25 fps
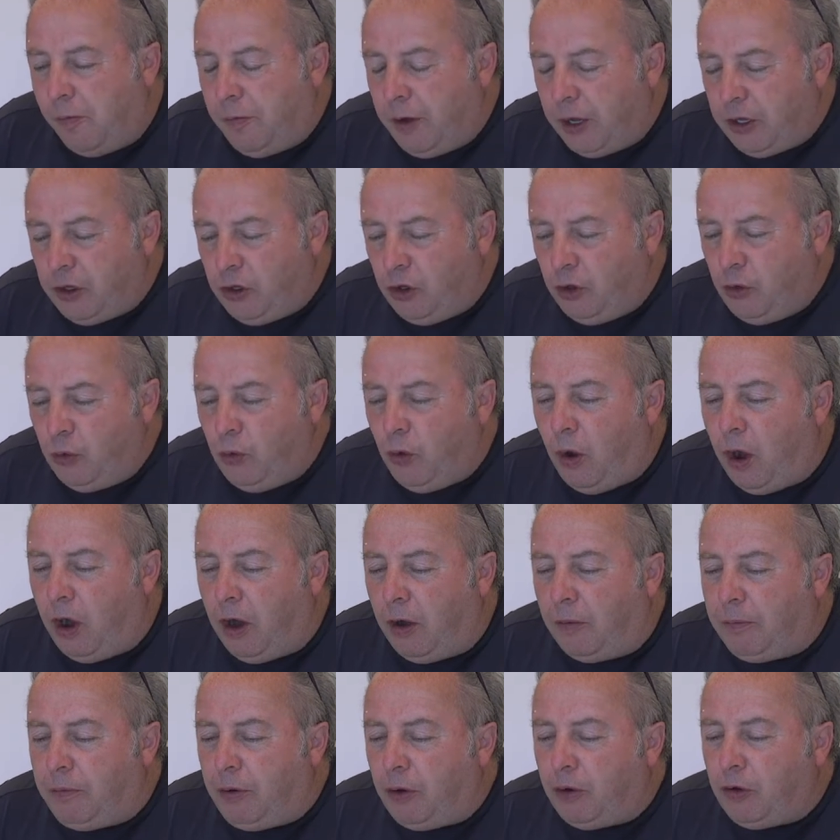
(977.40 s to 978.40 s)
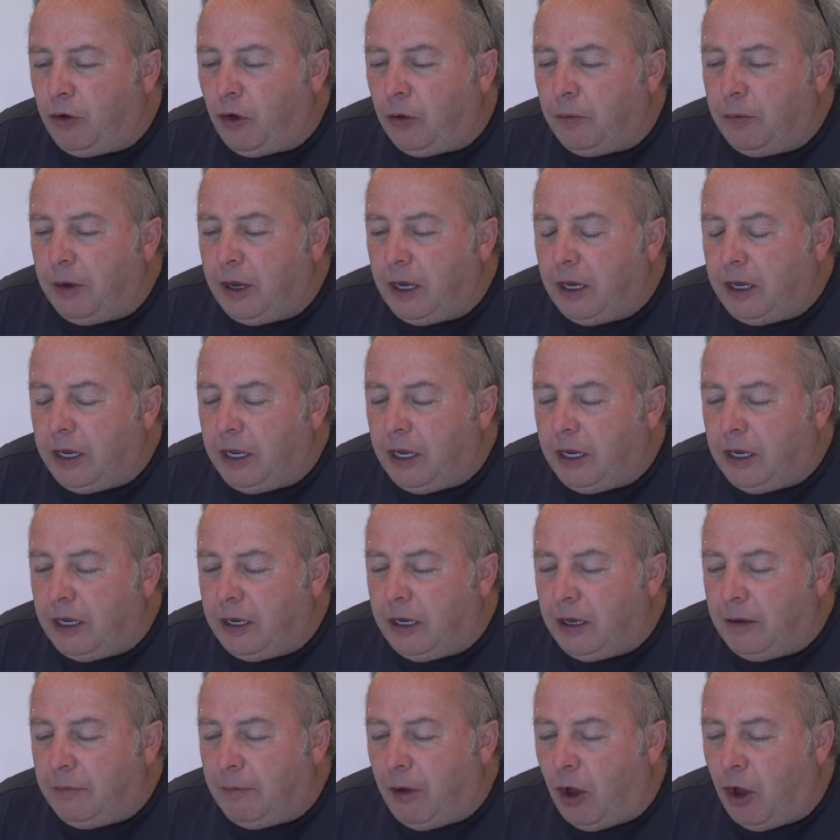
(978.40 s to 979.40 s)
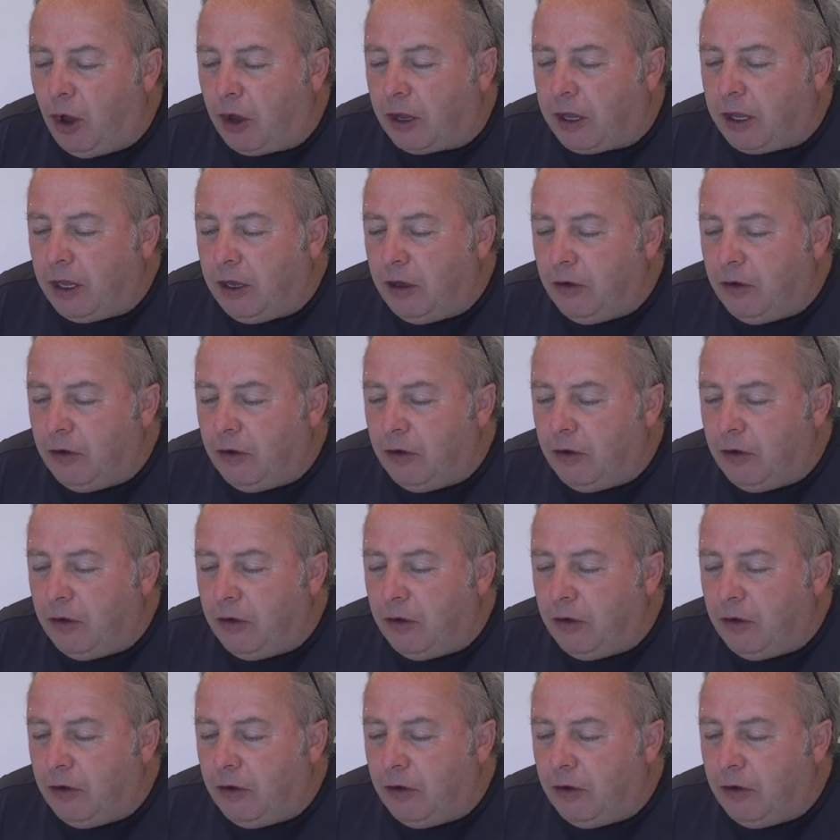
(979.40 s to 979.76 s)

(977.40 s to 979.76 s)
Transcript: But you are predominantly in the market